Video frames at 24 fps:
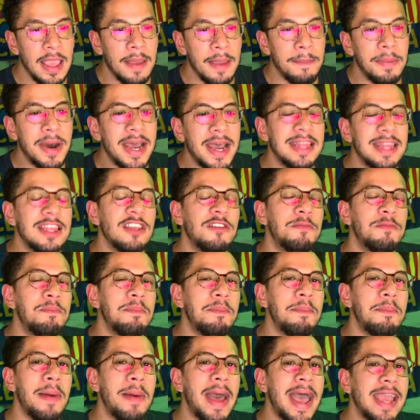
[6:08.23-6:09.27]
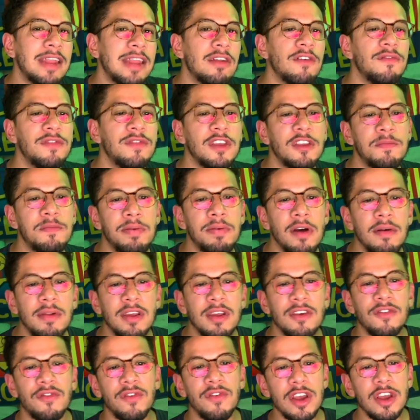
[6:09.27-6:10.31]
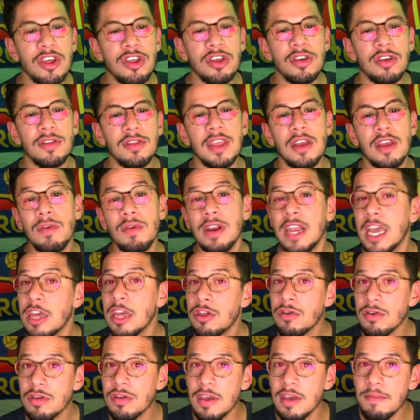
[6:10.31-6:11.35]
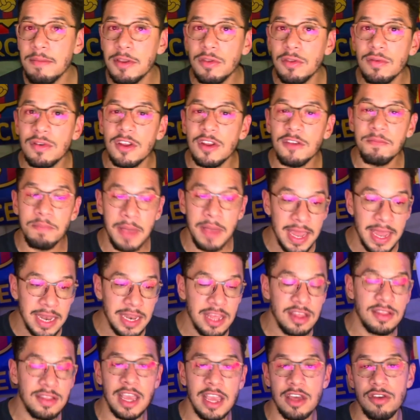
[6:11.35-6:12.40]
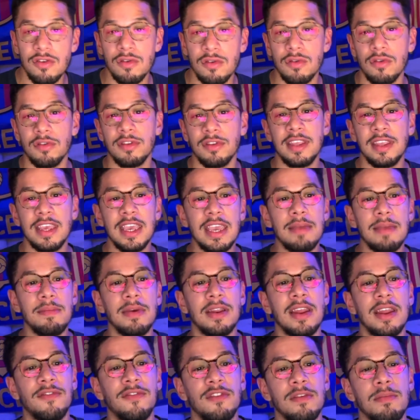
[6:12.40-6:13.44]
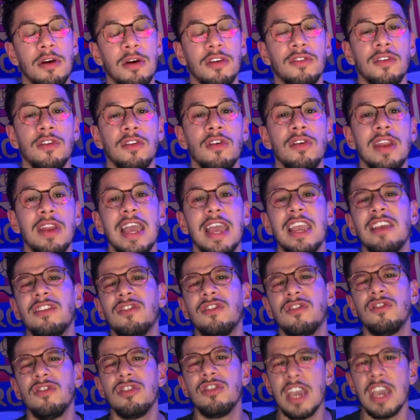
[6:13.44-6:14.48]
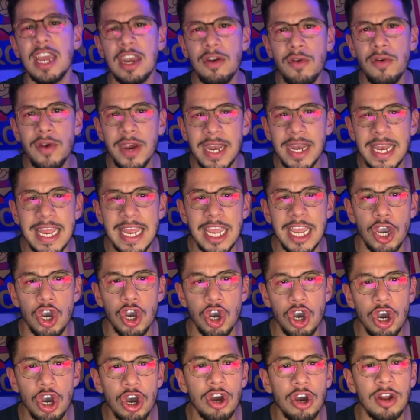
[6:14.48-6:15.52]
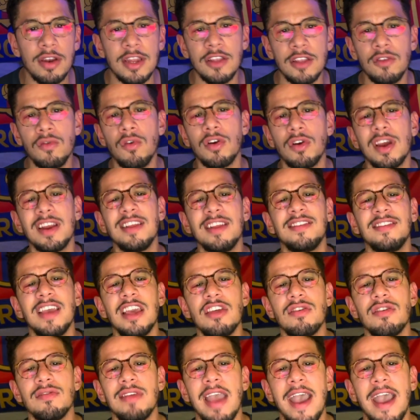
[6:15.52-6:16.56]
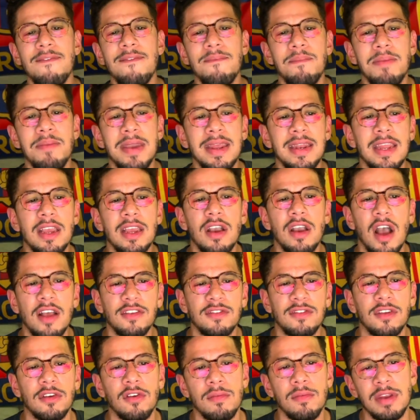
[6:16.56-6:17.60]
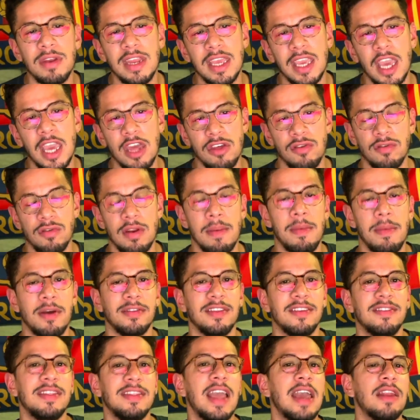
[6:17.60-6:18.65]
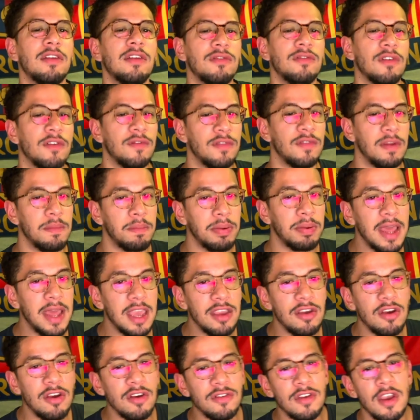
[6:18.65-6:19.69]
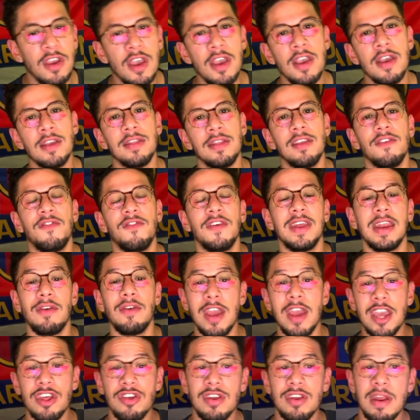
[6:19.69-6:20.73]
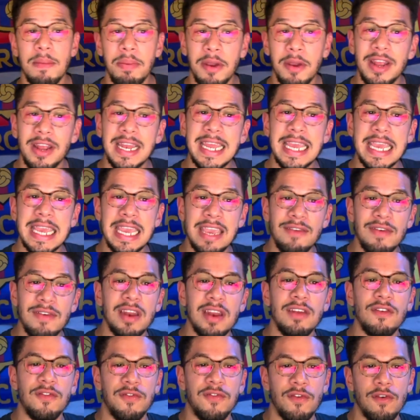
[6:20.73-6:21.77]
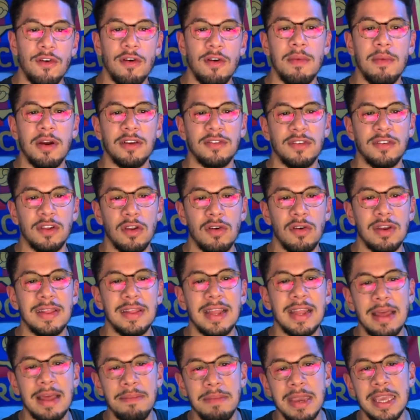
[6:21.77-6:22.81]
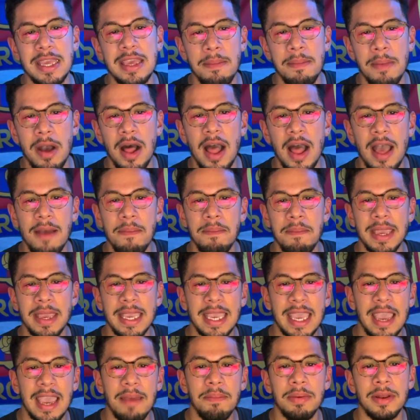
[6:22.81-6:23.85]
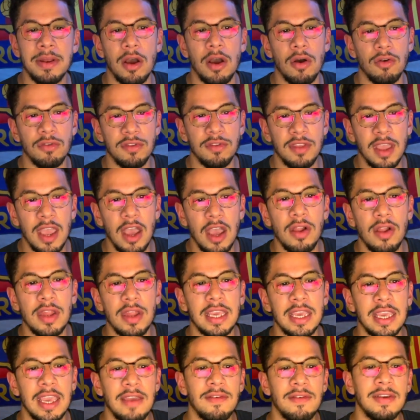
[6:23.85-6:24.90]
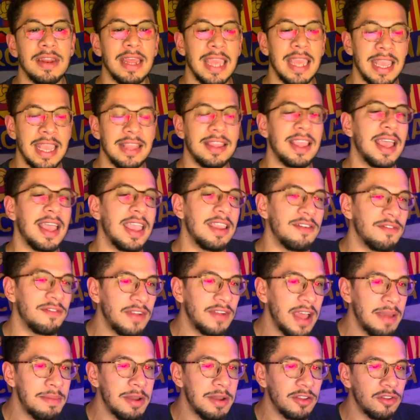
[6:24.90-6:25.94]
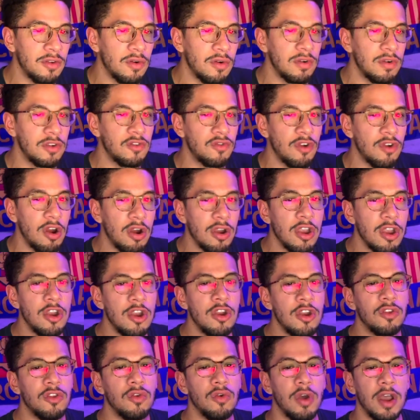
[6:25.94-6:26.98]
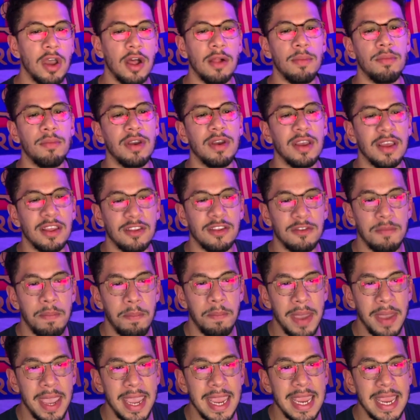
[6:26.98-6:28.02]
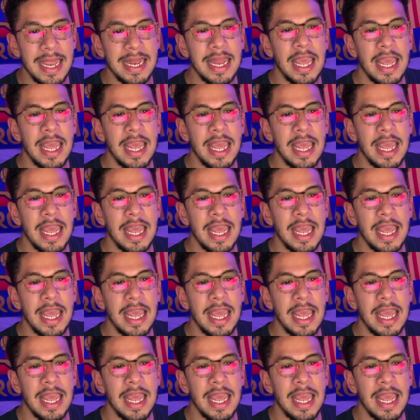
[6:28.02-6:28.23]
But despite of this public friction, the relationship between the Spanish national team and FC Barcelona is generally good. The two organizations have been in constant communication about the status of the players. The federation apparently even informed Barcelona that Lamine Yamal had been kept in a hotel and given an anti-inflammatory drug to help with his pain.